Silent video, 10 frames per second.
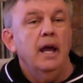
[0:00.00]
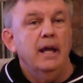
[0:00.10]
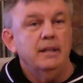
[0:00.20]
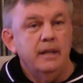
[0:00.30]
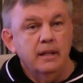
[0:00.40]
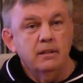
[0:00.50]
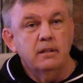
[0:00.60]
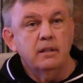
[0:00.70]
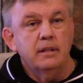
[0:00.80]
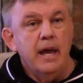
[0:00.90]
at the end
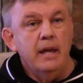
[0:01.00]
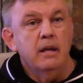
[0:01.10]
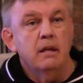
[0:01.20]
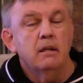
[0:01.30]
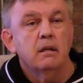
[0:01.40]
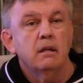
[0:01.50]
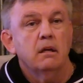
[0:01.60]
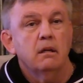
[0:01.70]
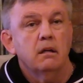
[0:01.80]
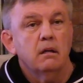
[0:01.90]
of the day,
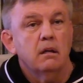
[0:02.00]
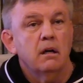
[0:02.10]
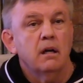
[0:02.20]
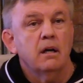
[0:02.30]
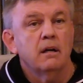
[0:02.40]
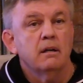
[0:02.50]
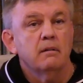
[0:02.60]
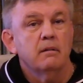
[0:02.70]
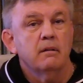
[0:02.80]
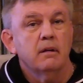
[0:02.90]
uh,
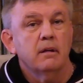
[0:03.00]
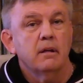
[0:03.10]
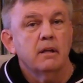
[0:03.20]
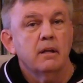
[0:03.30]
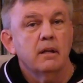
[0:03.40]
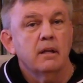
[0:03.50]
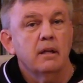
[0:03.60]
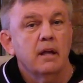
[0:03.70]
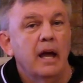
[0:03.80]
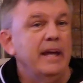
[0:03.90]

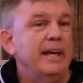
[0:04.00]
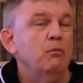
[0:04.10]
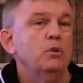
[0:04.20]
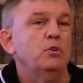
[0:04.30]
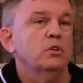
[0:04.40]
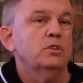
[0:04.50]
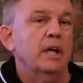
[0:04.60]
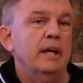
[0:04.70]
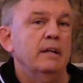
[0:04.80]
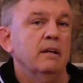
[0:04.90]
I get what you're
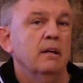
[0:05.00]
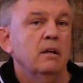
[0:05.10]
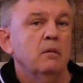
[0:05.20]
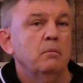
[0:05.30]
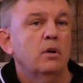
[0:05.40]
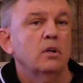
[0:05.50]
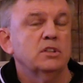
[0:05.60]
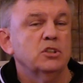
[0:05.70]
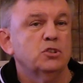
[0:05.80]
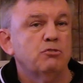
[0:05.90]
saying,
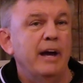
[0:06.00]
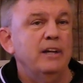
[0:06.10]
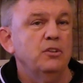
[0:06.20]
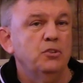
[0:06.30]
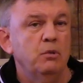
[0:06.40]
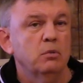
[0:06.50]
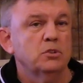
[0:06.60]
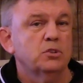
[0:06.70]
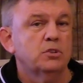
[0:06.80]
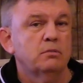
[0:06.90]
because his strategy
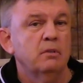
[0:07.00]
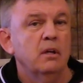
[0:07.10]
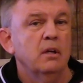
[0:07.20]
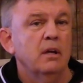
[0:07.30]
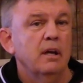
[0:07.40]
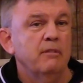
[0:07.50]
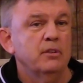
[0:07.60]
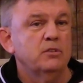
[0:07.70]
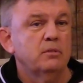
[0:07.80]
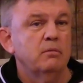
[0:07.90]
was, if
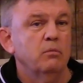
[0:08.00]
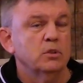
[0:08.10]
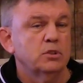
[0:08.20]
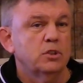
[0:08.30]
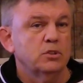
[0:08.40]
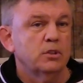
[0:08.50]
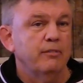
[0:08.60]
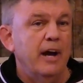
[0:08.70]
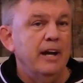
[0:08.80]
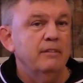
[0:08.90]
it was to
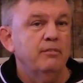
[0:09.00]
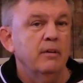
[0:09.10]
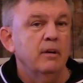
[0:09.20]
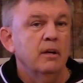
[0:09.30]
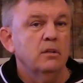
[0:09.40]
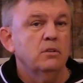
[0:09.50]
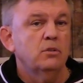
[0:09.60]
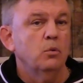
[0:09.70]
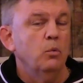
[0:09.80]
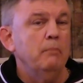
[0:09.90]
survive,
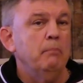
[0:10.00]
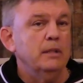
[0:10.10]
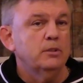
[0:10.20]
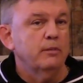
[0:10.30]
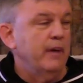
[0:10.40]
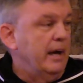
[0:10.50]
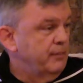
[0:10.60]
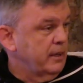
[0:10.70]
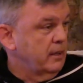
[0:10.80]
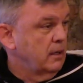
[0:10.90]
to win by
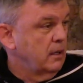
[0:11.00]
surviving.